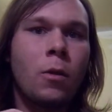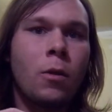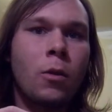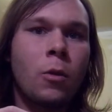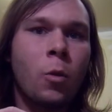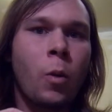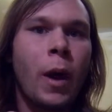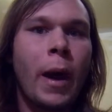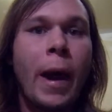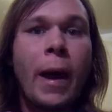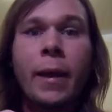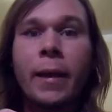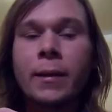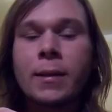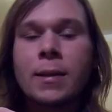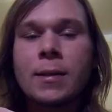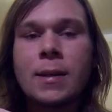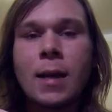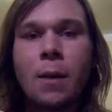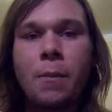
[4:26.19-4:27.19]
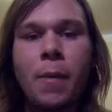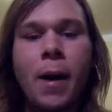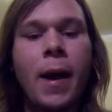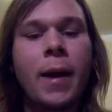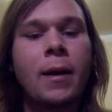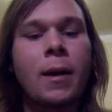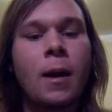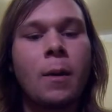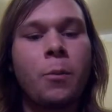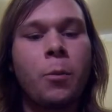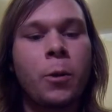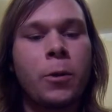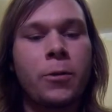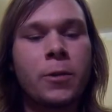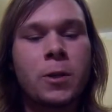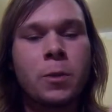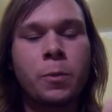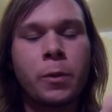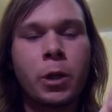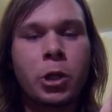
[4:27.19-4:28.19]
the way I like to set mine up with
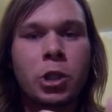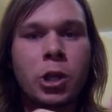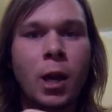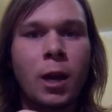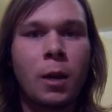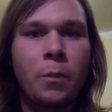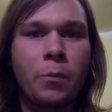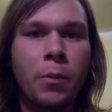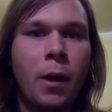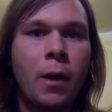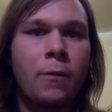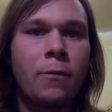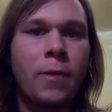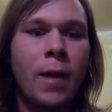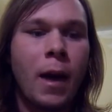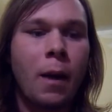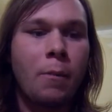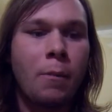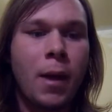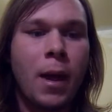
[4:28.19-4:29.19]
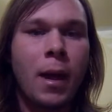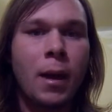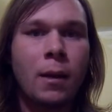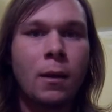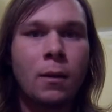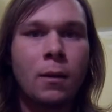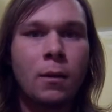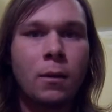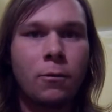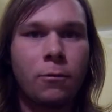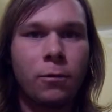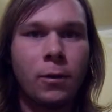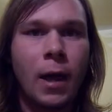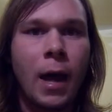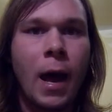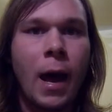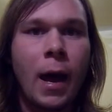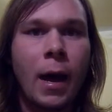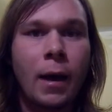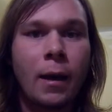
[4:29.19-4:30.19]
the split shot above that main
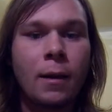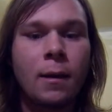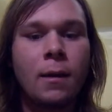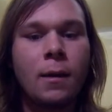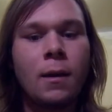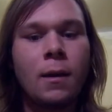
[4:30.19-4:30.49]
fly,